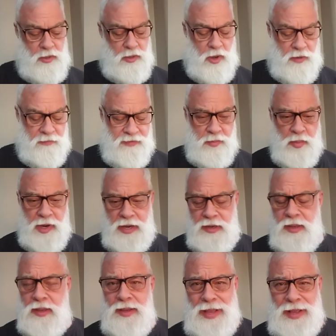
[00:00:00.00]
Coffee Brand.
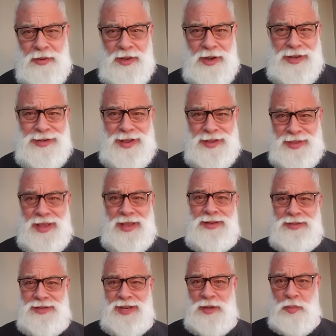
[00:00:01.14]
How could I not
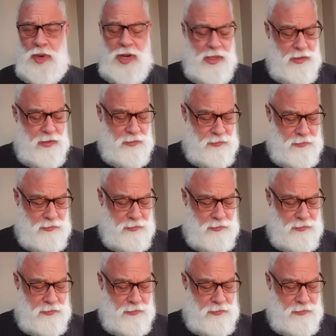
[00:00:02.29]
get Daybreak?